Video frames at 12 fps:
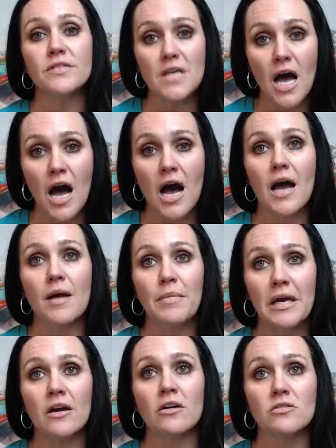time
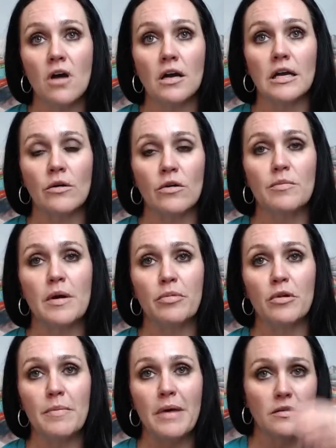here talking with
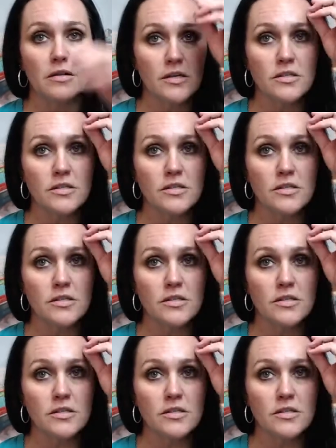people about this.